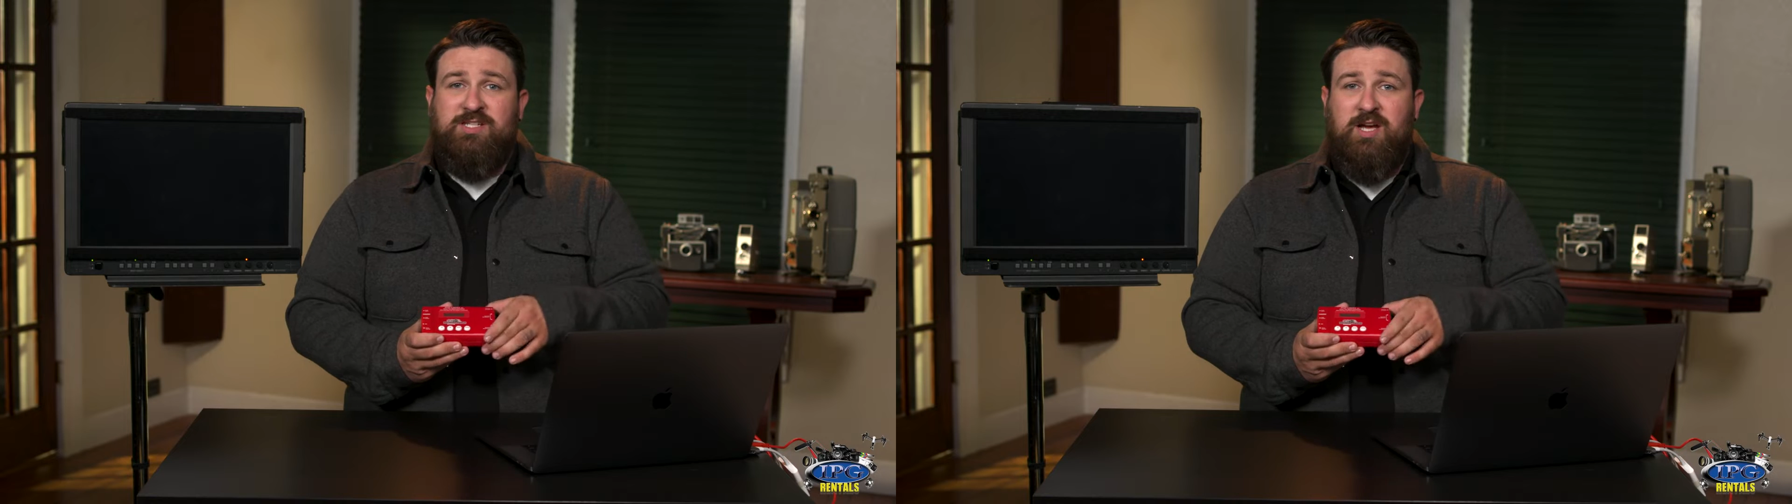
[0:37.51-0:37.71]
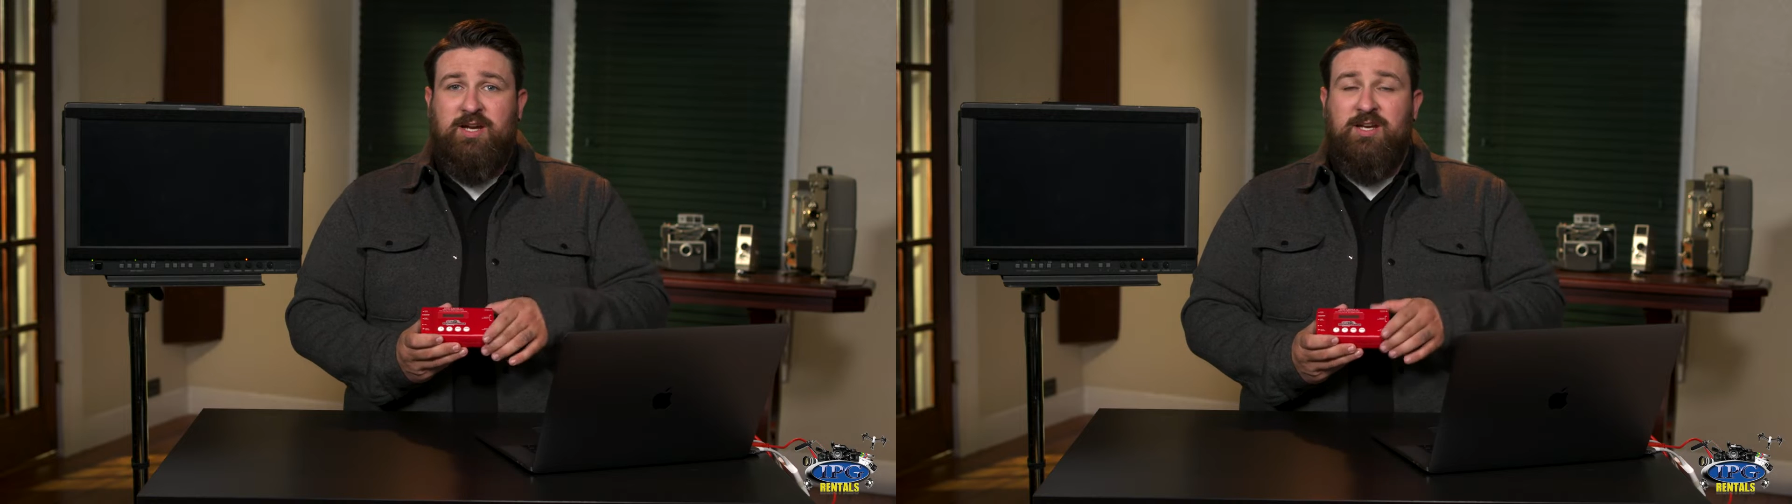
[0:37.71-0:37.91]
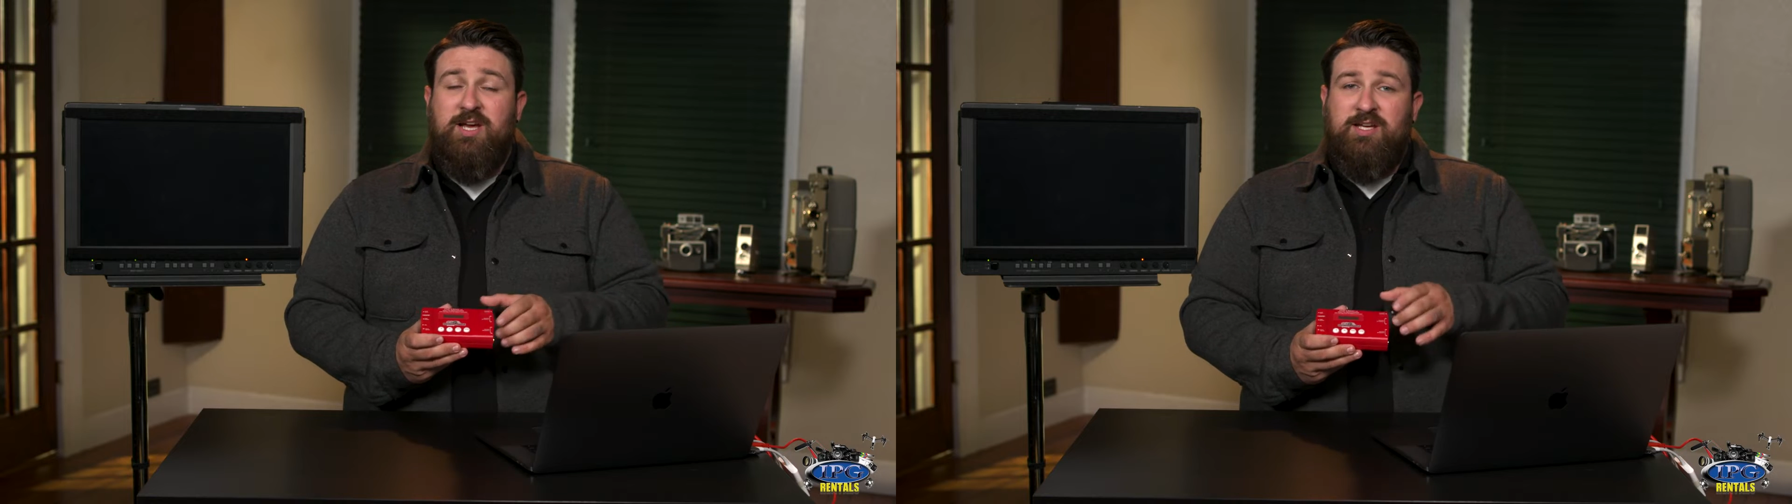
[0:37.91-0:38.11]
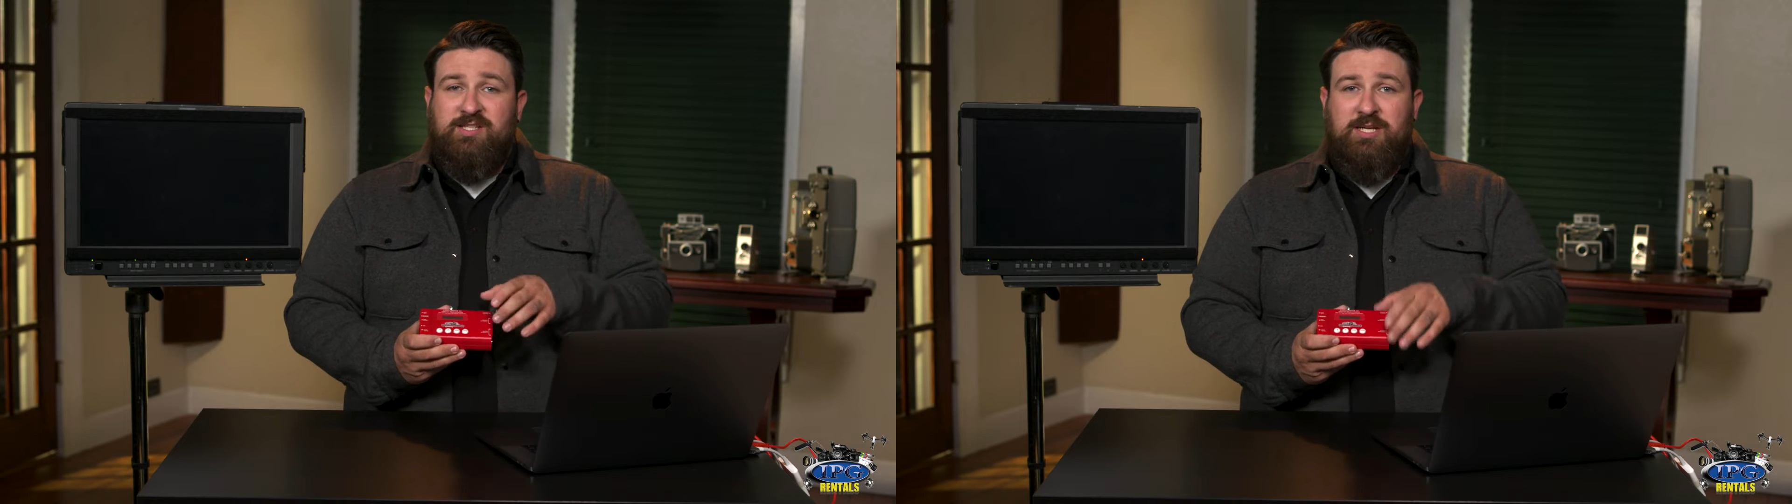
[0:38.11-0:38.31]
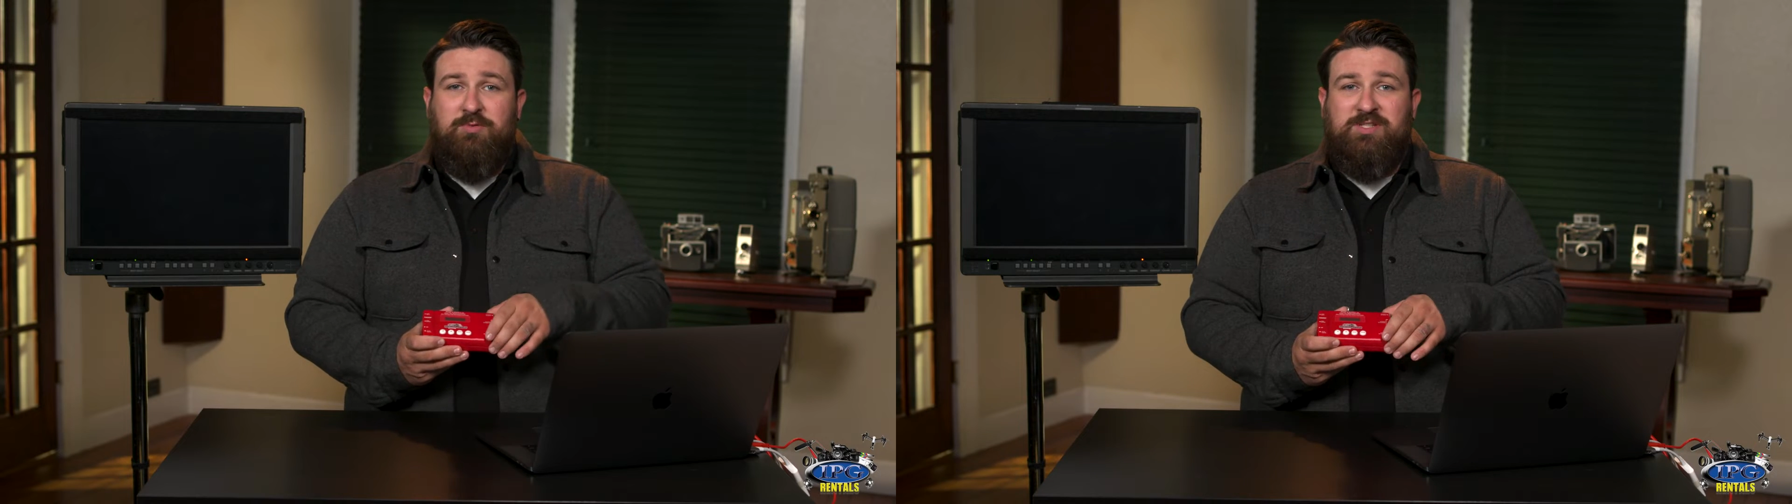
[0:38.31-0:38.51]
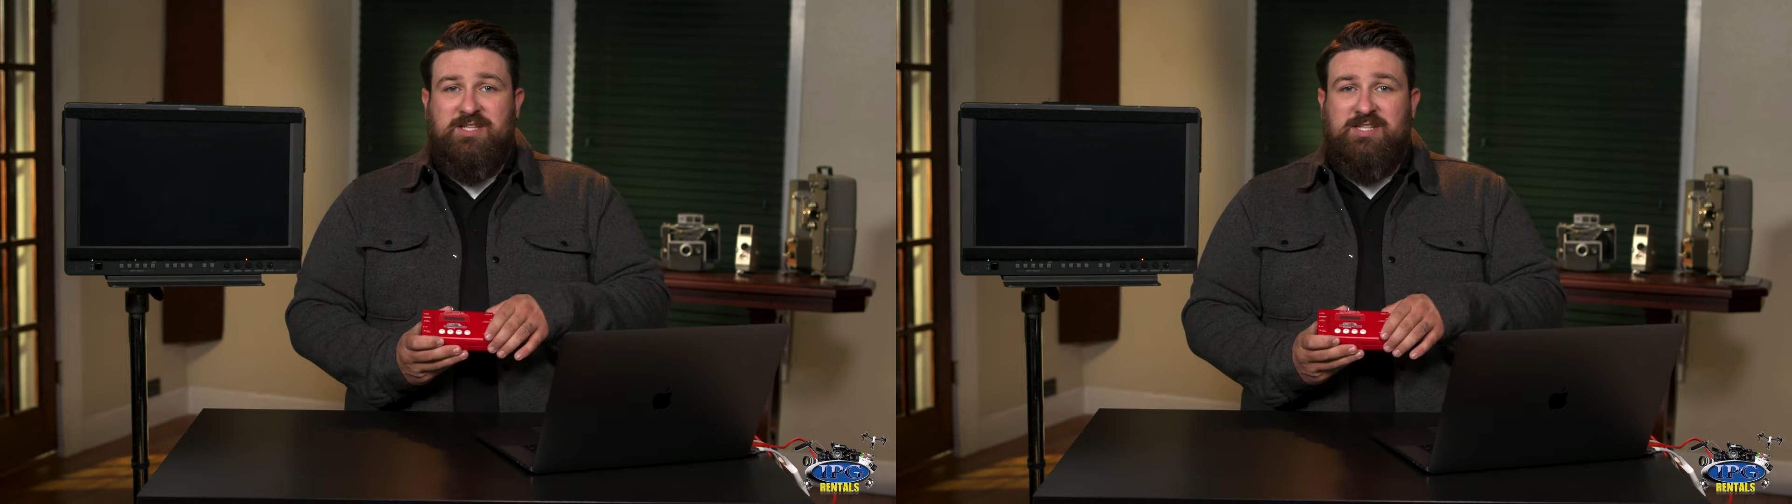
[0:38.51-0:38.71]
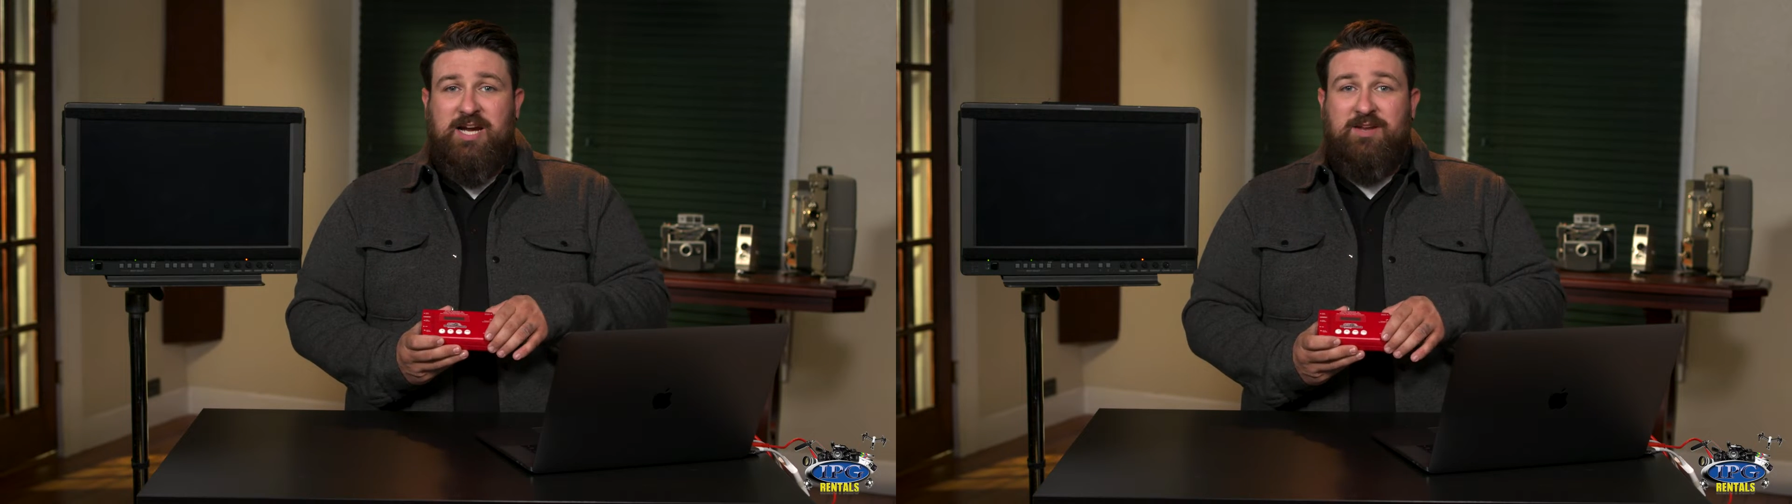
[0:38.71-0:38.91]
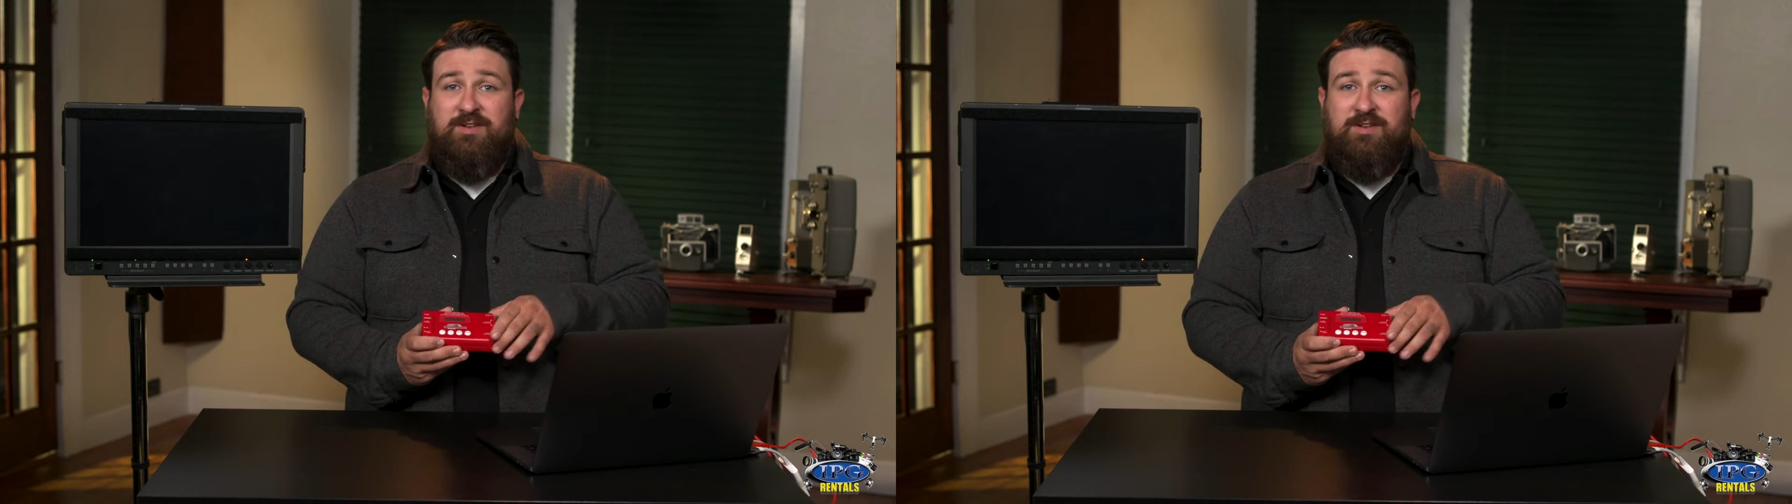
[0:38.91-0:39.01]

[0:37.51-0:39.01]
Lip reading: on, see what's inside of